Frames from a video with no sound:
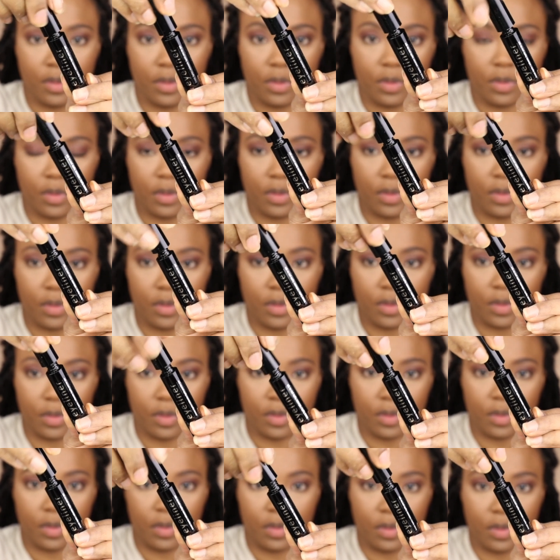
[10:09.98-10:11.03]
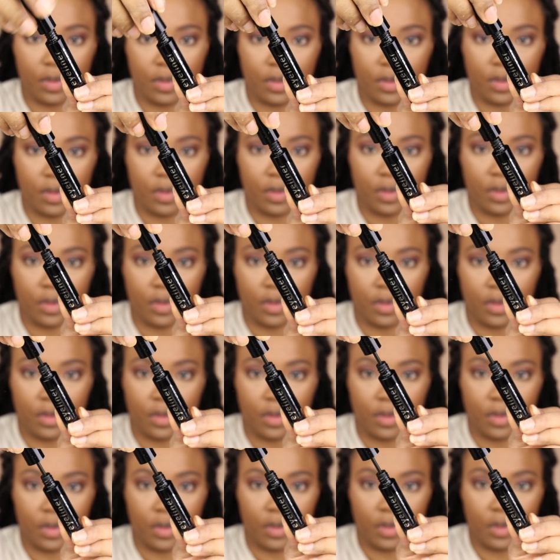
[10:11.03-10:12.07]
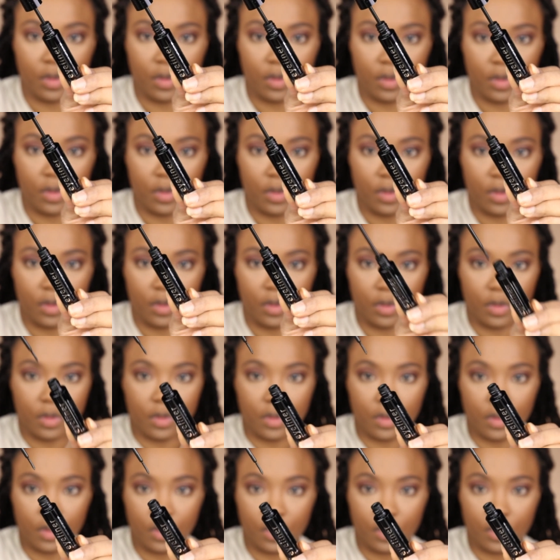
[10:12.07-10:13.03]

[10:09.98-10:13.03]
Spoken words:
eyeliner. I feel like that is huge.